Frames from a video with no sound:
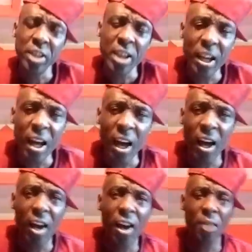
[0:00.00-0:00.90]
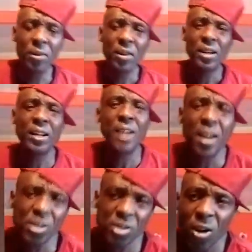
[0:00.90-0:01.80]
the alarm.
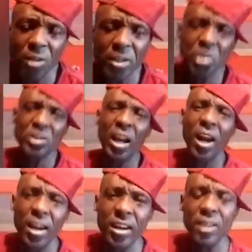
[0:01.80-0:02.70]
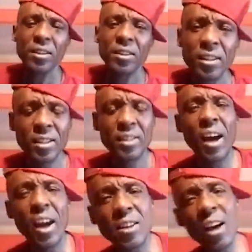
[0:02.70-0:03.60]
Another son is dying.
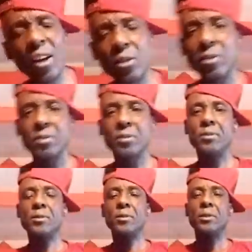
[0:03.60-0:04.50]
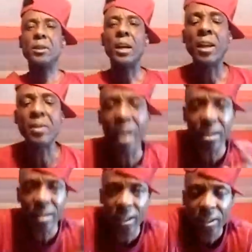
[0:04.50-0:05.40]
Lord God. And a
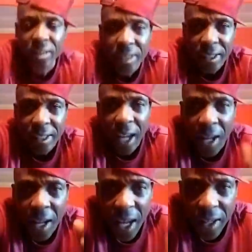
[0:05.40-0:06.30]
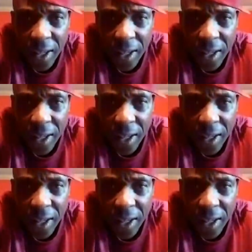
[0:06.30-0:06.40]
night there, and a night